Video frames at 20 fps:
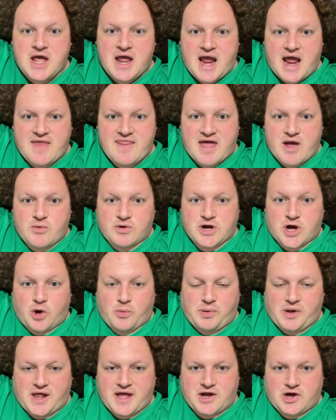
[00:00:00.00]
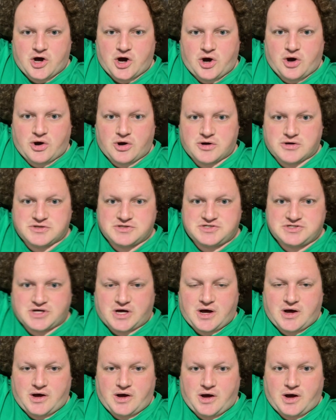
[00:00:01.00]
And they would go play cards
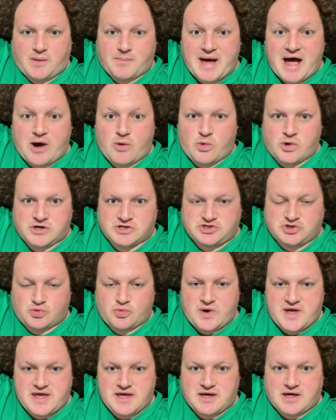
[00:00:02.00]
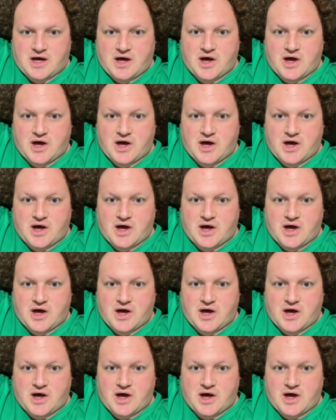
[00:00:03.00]
about once a week,